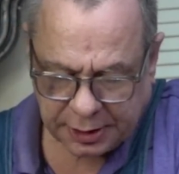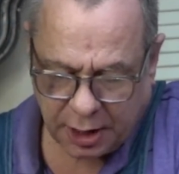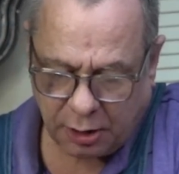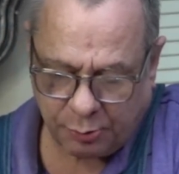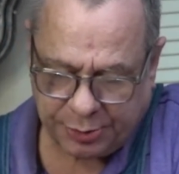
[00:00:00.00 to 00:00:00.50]

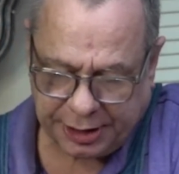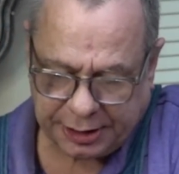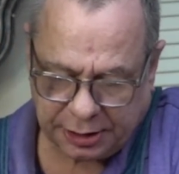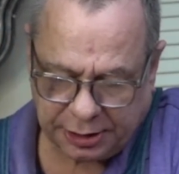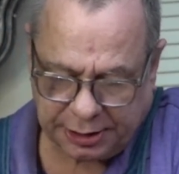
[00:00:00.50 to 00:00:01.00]
I'll pin
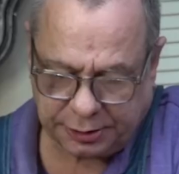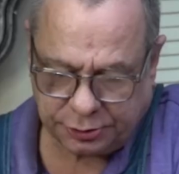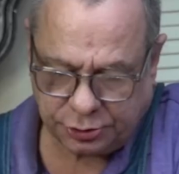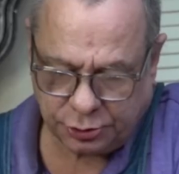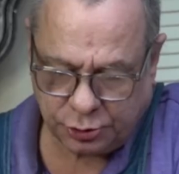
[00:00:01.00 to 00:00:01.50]
a link
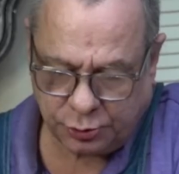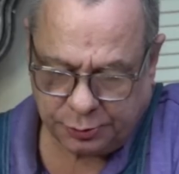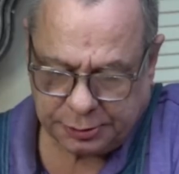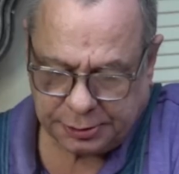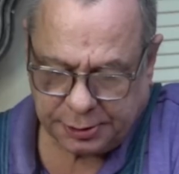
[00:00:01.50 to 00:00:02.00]
to
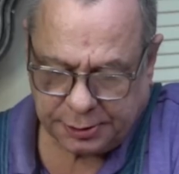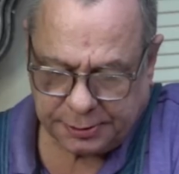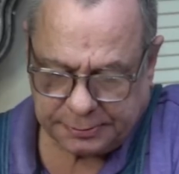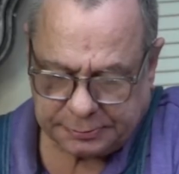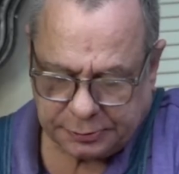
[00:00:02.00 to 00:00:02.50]

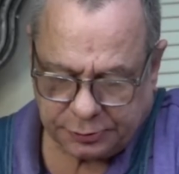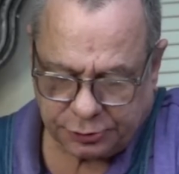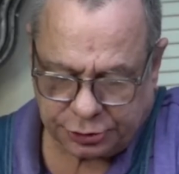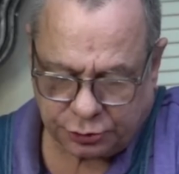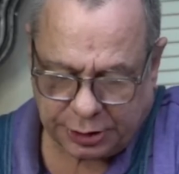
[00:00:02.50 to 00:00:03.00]
the
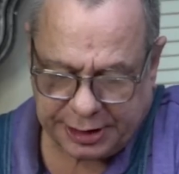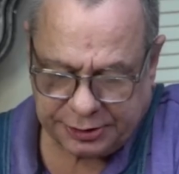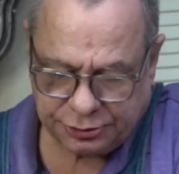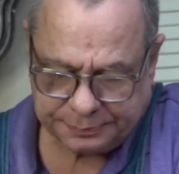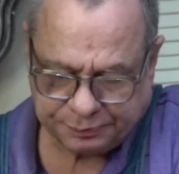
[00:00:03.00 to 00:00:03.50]

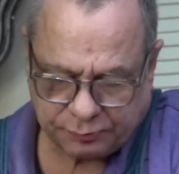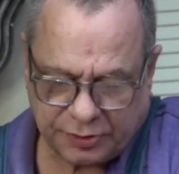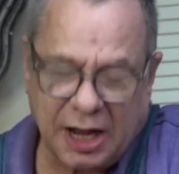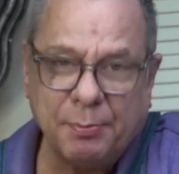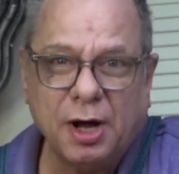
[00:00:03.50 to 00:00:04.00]
trays.
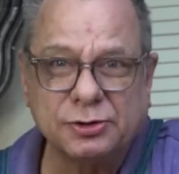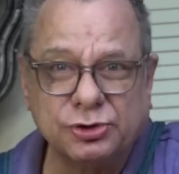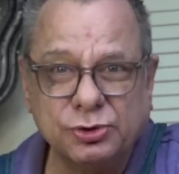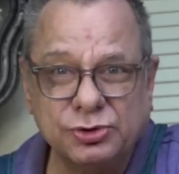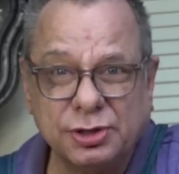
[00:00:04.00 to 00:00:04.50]
I bought
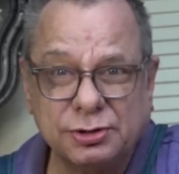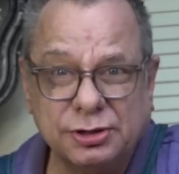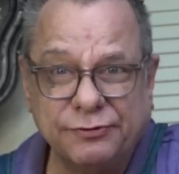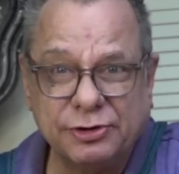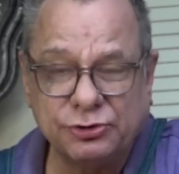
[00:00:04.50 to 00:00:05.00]
2
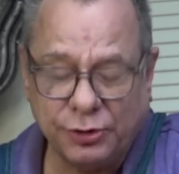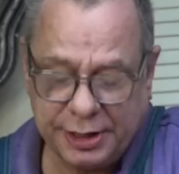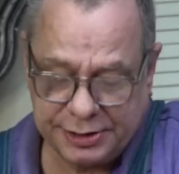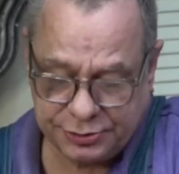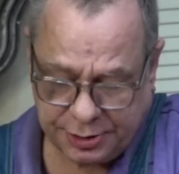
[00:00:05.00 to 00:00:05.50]
different
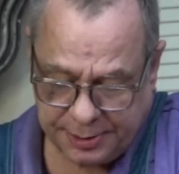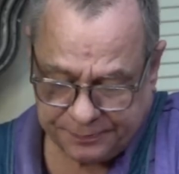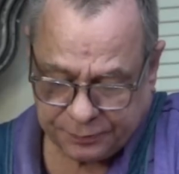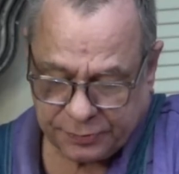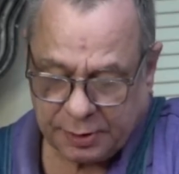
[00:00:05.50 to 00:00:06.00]
trays,
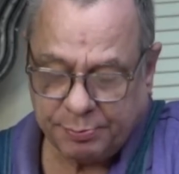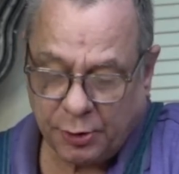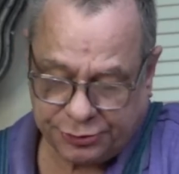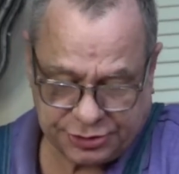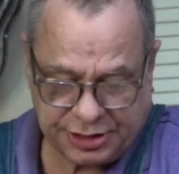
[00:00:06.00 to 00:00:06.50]

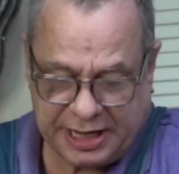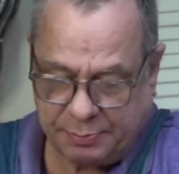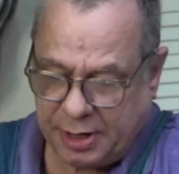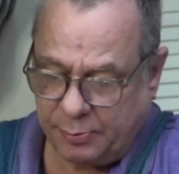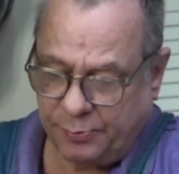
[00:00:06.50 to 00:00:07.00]
both the same
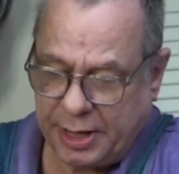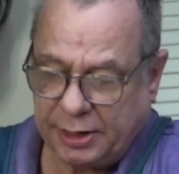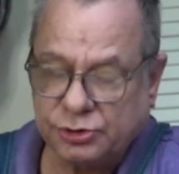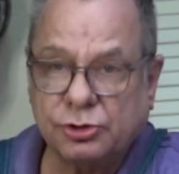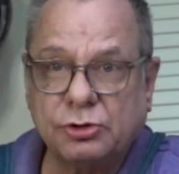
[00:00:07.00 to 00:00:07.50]

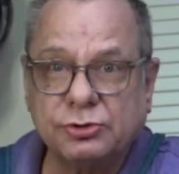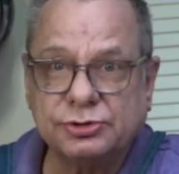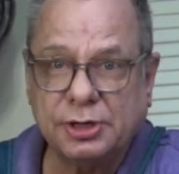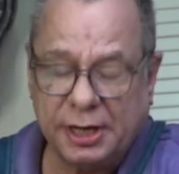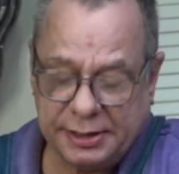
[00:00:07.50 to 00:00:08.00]
external
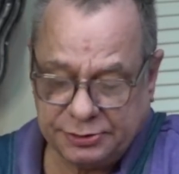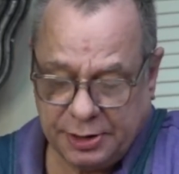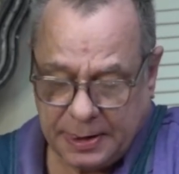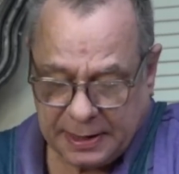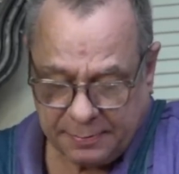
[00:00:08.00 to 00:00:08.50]
size,
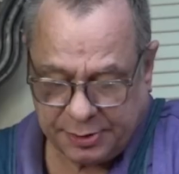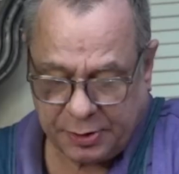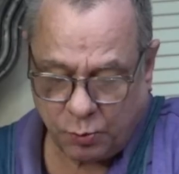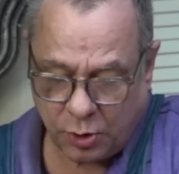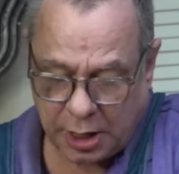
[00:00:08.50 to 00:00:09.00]
but
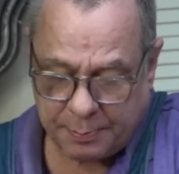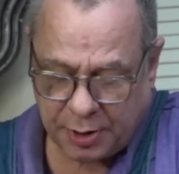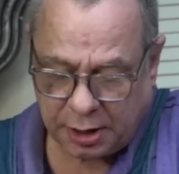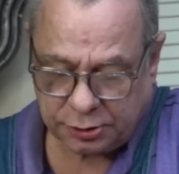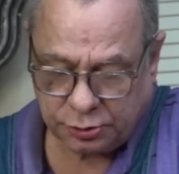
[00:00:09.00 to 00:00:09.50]
one I
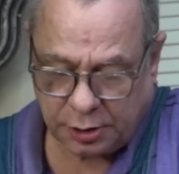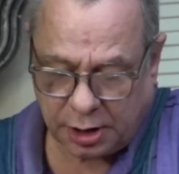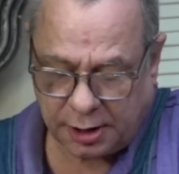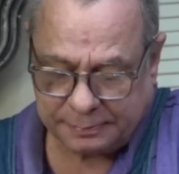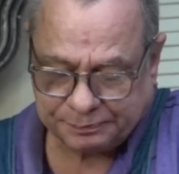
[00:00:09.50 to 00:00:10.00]
bought
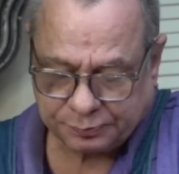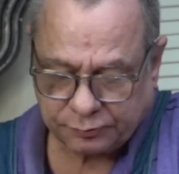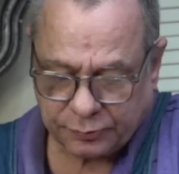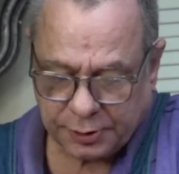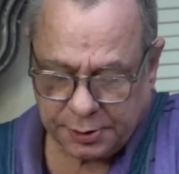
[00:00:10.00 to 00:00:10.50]

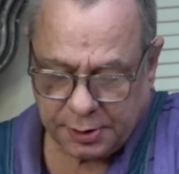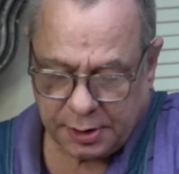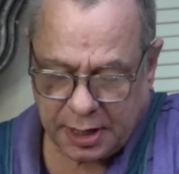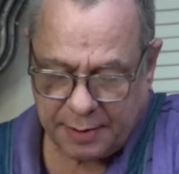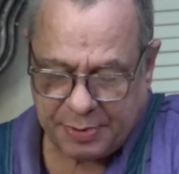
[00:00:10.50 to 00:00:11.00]

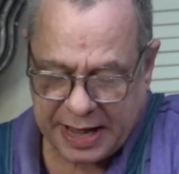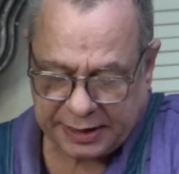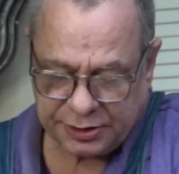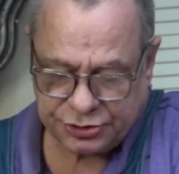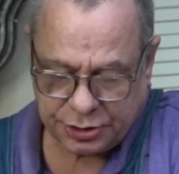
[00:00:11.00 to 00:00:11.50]
a
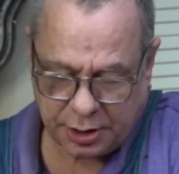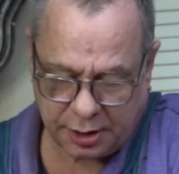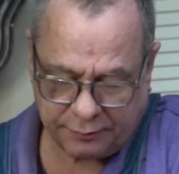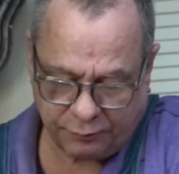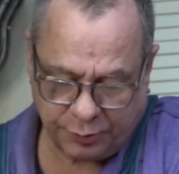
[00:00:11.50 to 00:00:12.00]
package
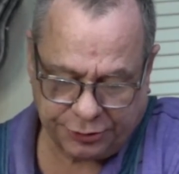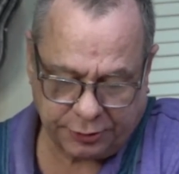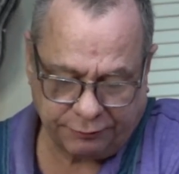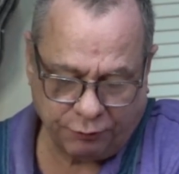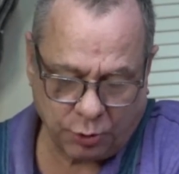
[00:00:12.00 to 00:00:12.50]
with the
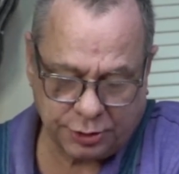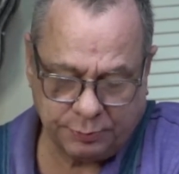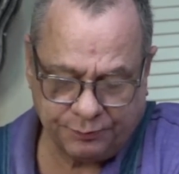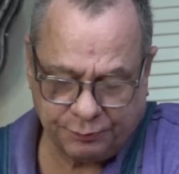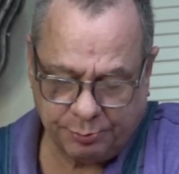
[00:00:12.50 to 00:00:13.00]
4
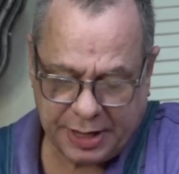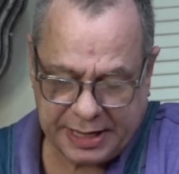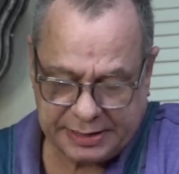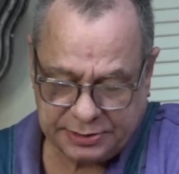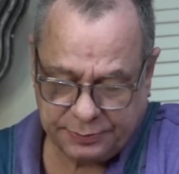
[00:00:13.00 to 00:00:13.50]

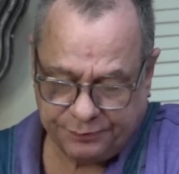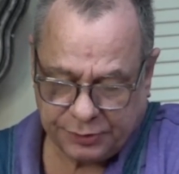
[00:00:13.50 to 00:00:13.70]
bays,